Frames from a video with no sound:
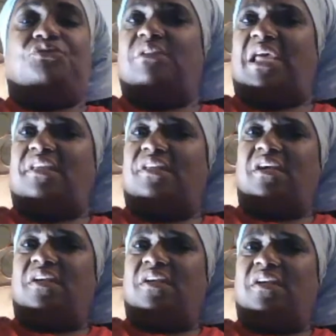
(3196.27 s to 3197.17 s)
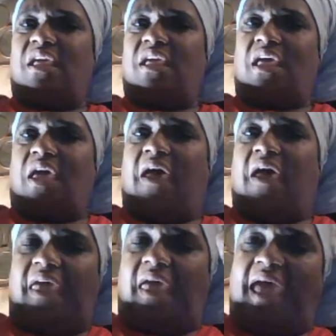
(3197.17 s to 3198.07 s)
Like I
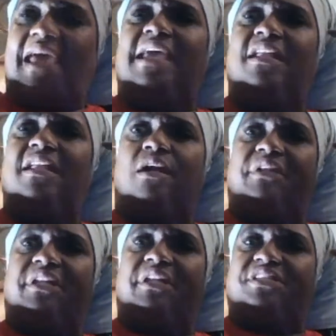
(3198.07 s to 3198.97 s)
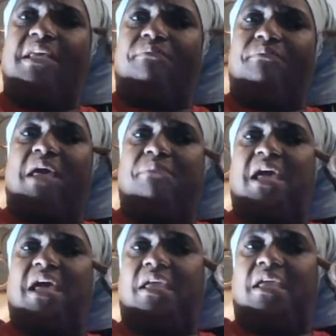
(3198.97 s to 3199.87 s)
had already set my
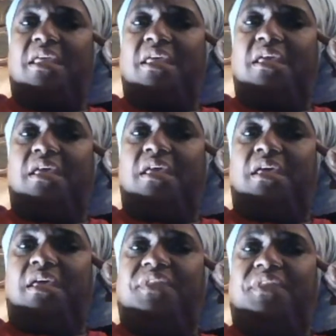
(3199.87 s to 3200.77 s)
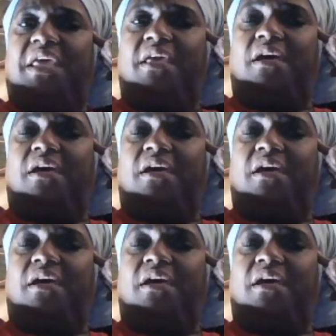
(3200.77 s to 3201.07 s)
mind that